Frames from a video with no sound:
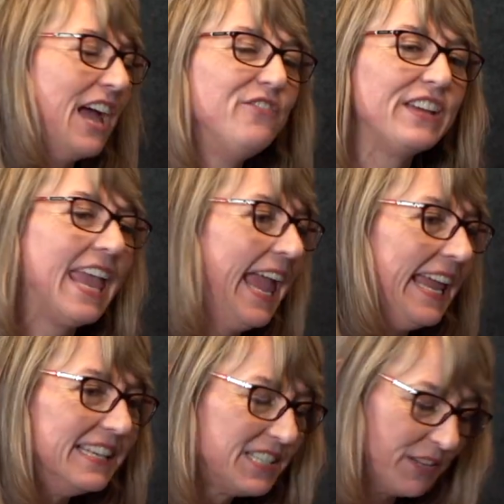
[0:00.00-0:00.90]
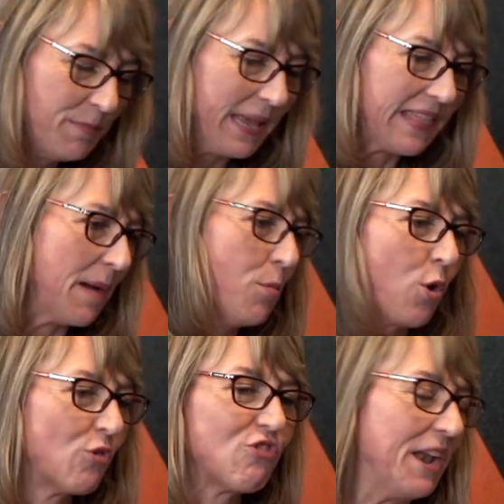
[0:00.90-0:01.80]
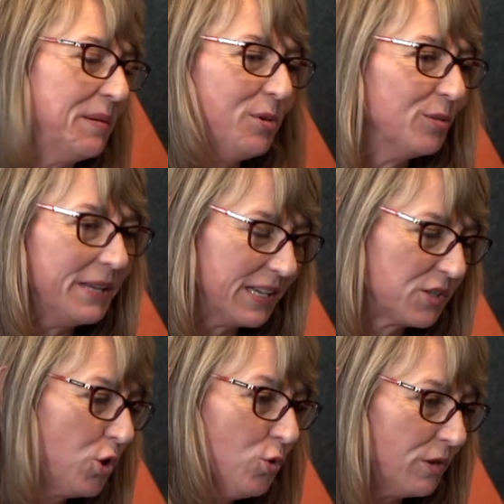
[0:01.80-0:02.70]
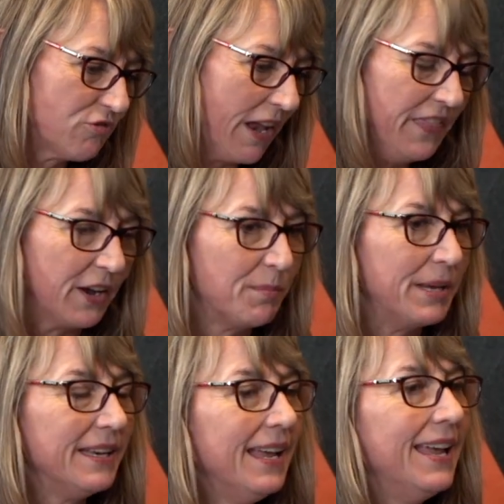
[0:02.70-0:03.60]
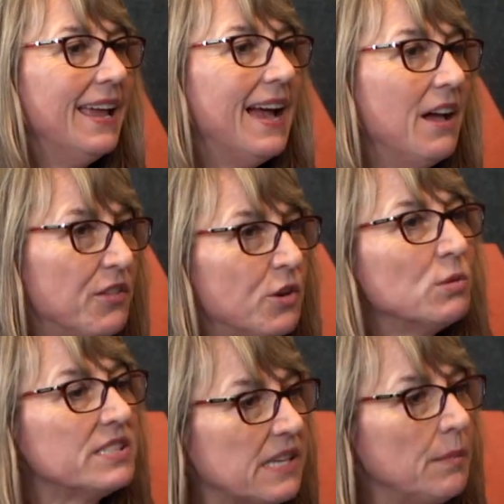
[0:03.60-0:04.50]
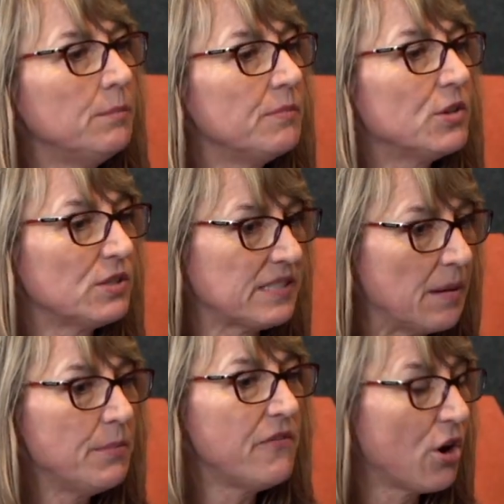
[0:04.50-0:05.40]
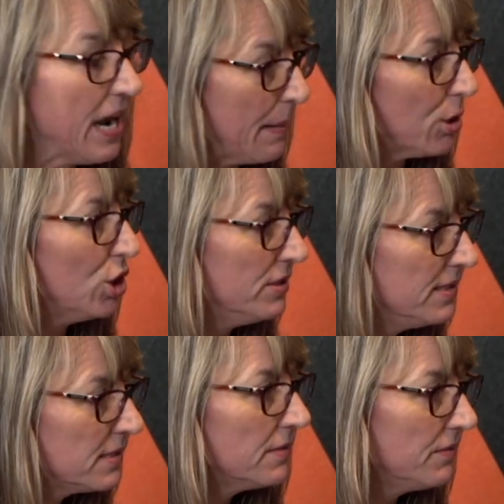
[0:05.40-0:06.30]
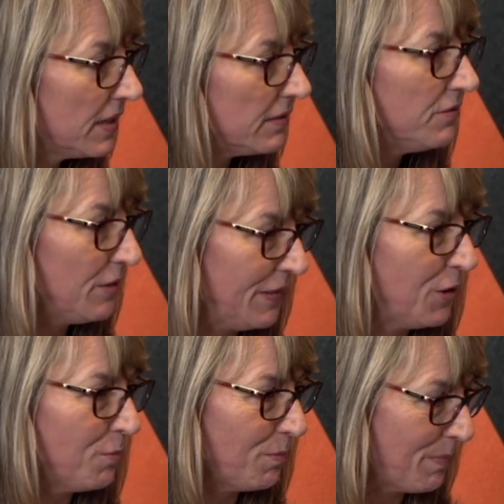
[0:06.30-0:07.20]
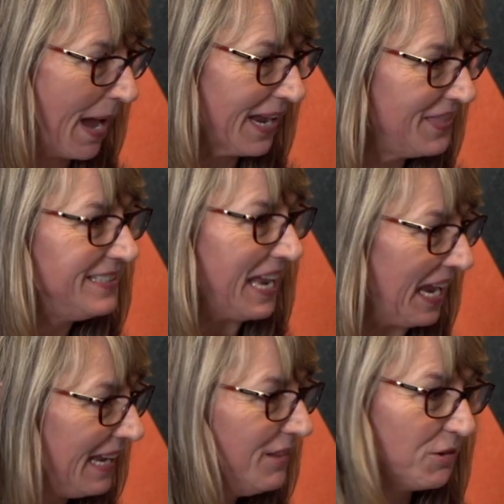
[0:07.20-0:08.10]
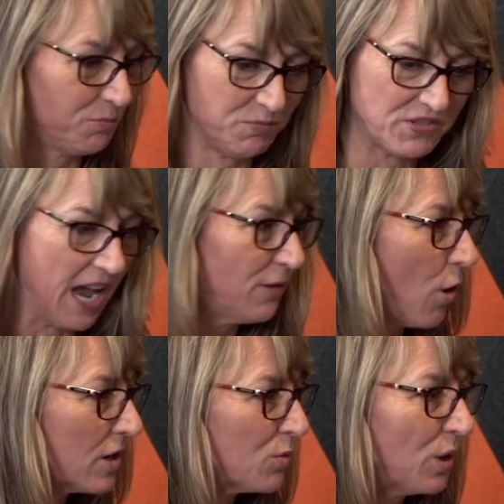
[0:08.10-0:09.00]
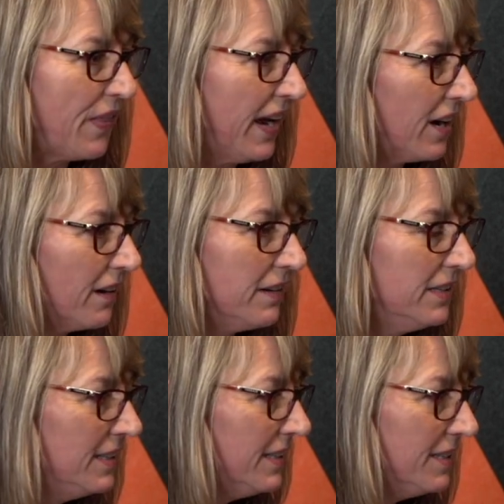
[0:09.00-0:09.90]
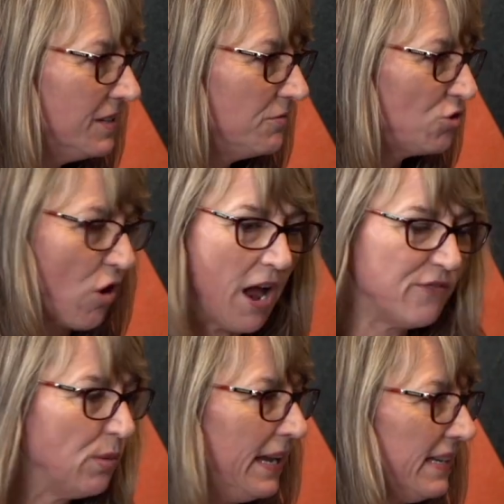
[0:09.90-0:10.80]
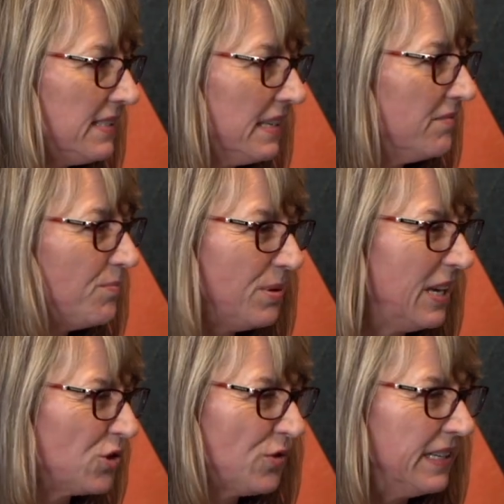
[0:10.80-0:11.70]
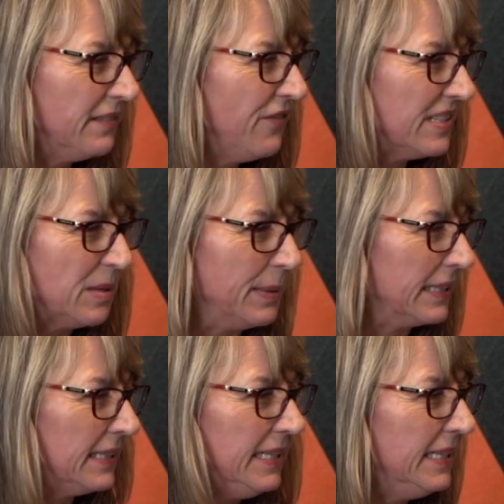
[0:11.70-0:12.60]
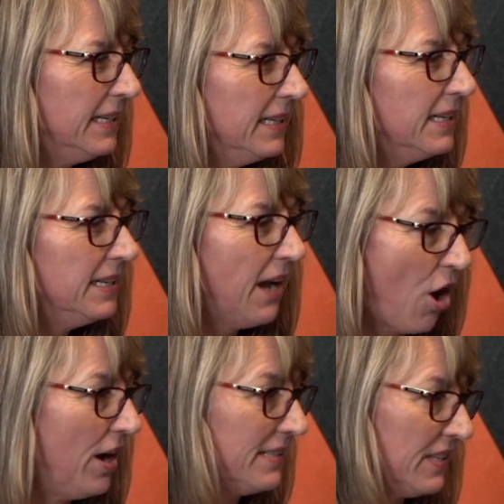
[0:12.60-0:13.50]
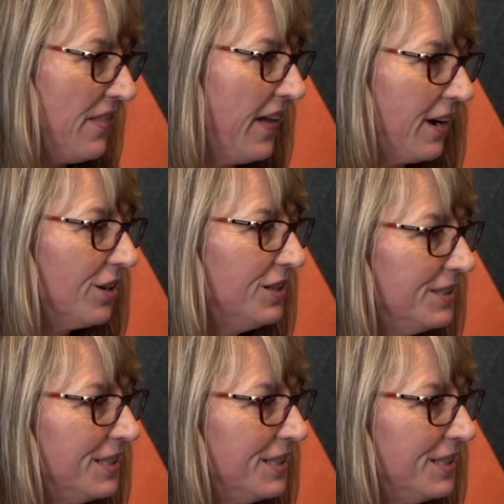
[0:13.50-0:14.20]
advocate to make that more runnable, because who would run there? But there's some of our neighborhoods that back in the day the sidewalks weren't there, driveways and pedestrian visibility isn't there.